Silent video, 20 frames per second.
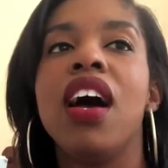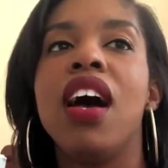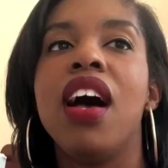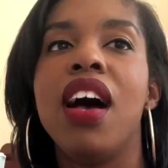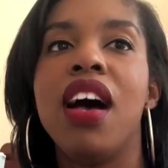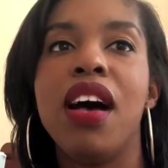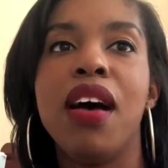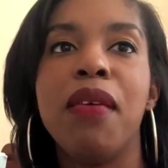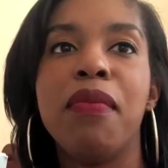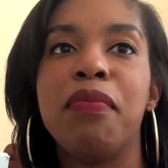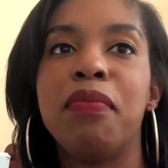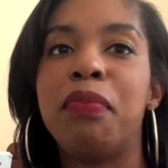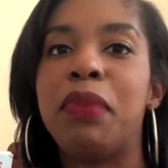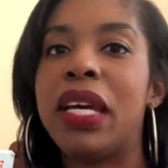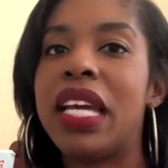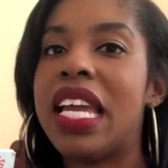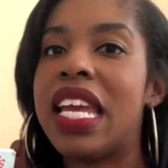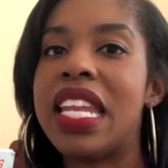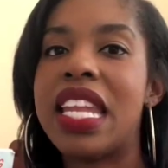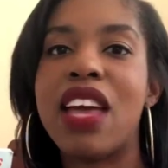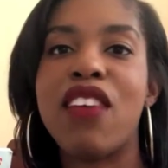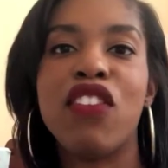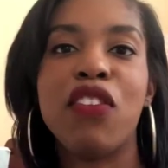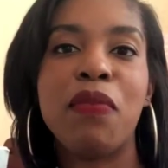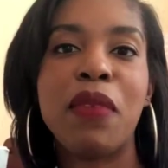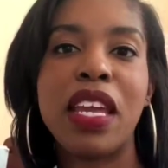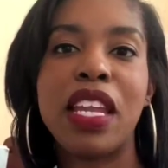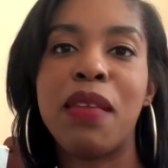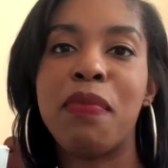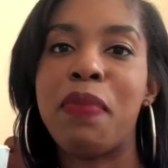But it never
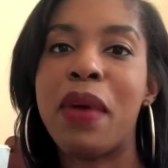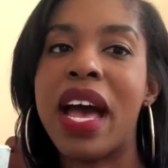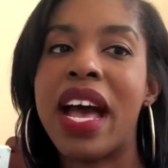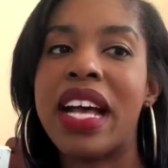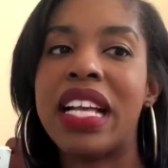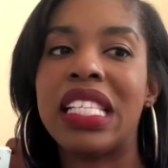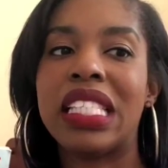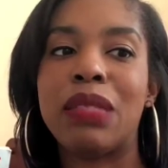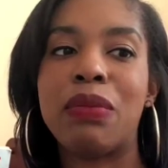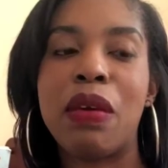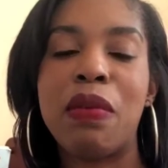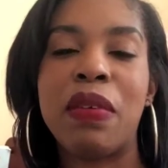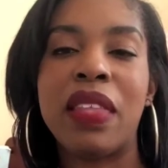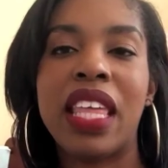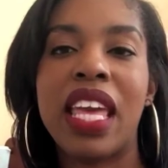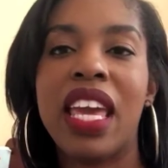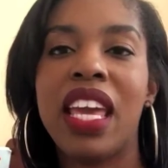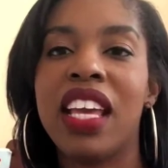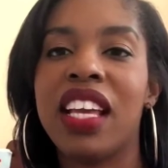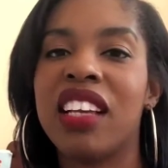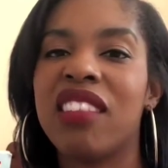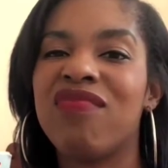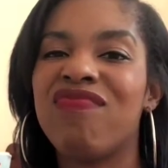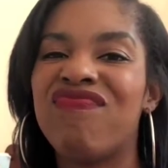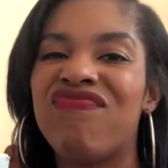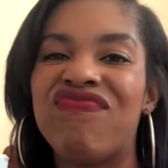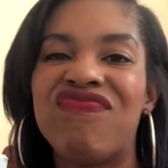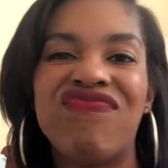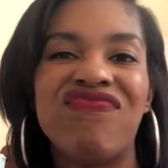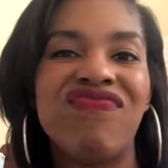made it past maybe like
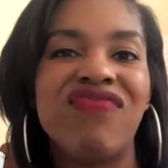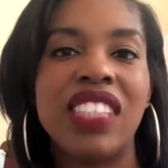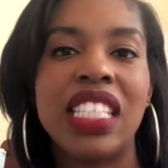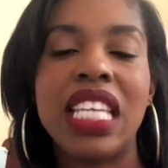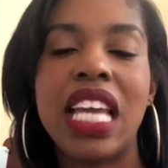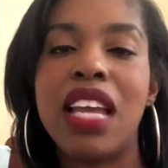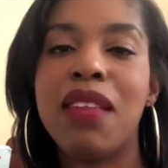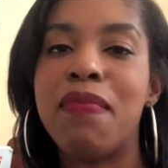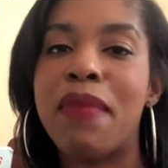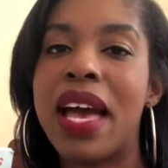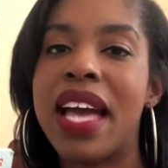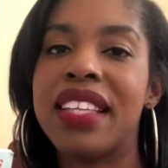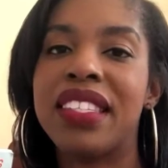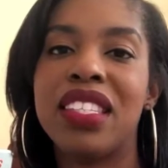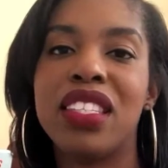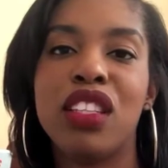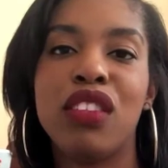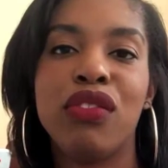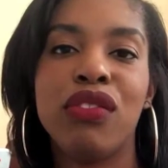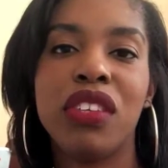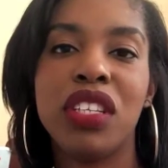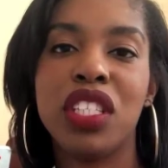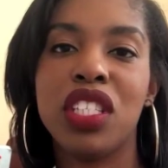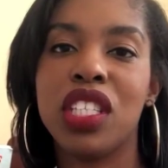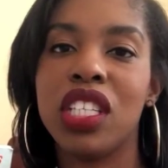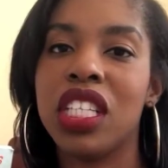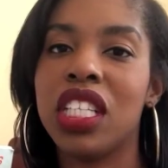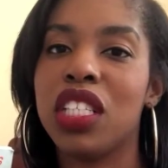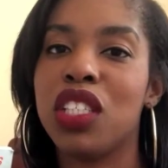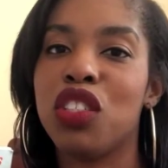10 bags in the
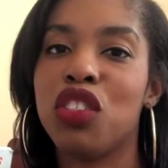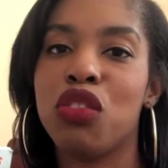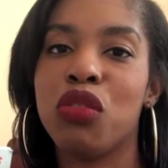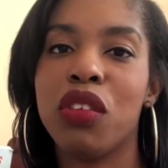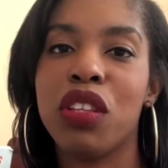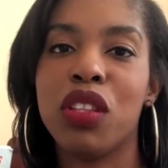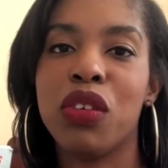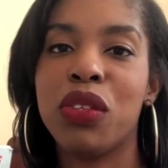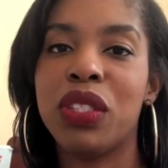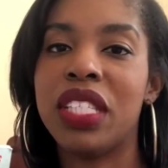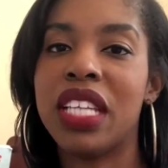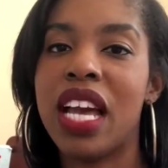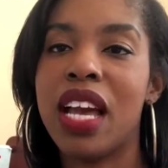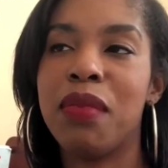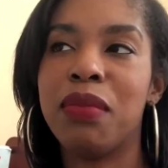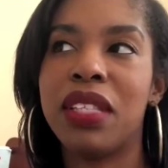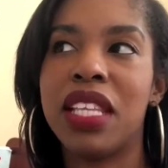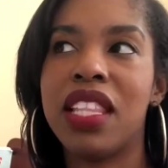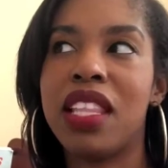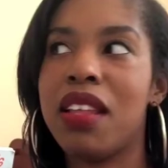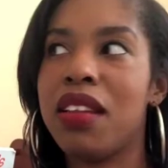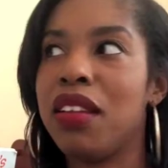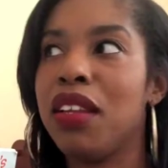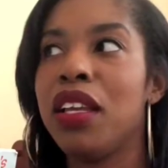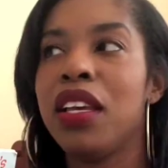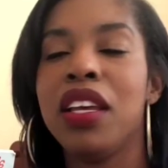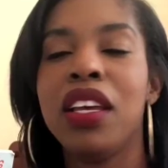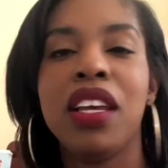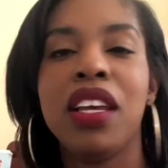freezer during those times. And then